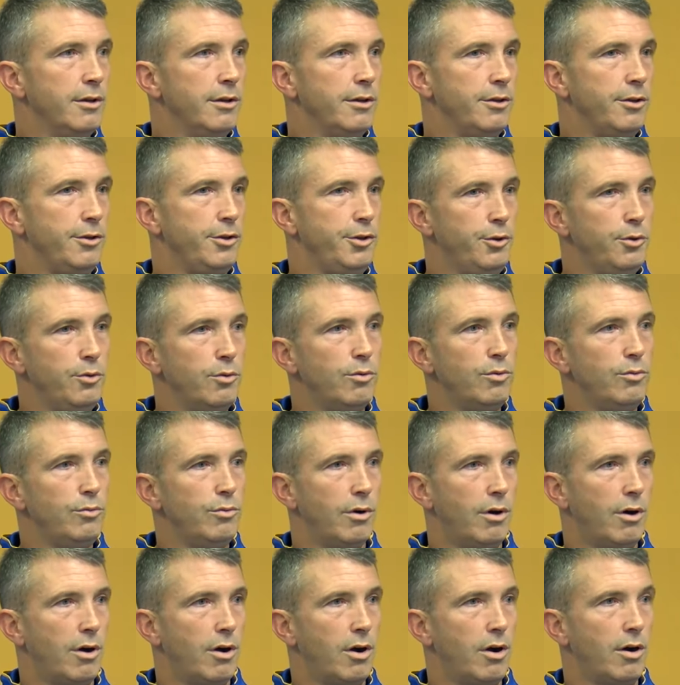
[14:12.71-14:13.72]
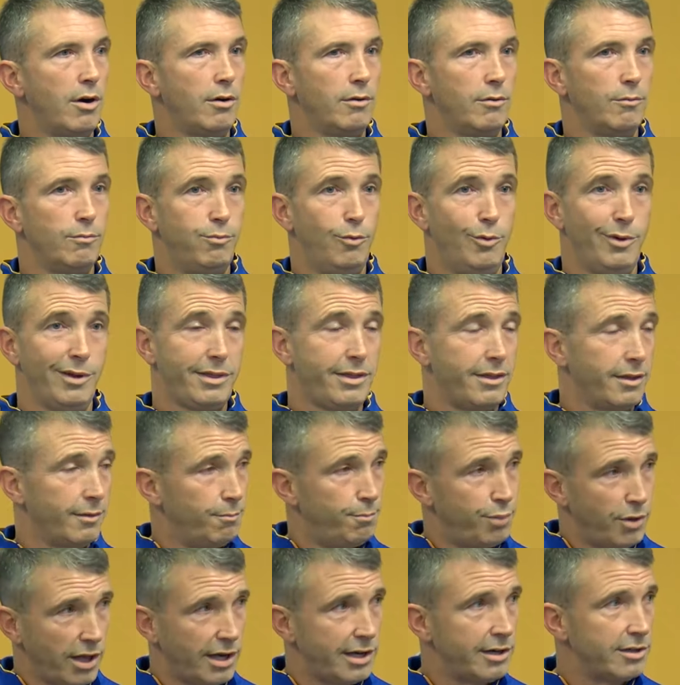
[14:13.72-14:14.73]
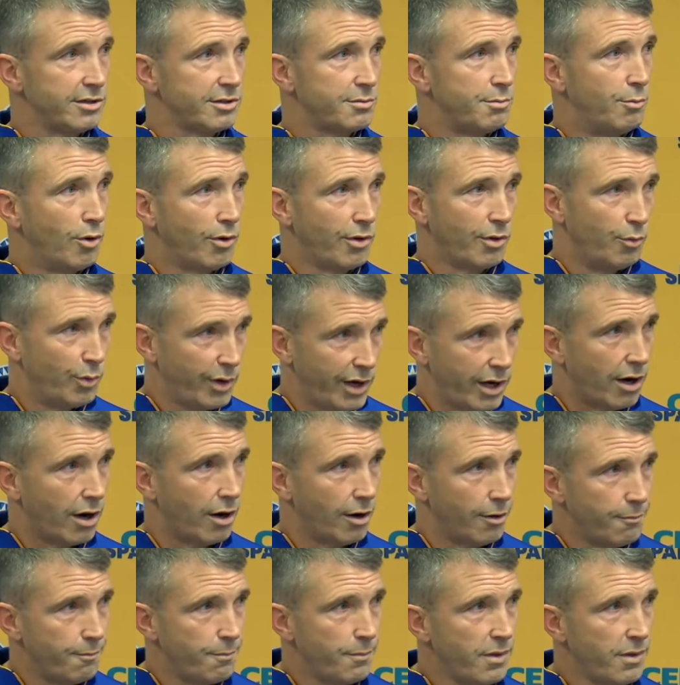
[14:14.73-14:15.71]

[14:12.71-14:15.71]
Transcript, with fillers: you are with the players more than we are,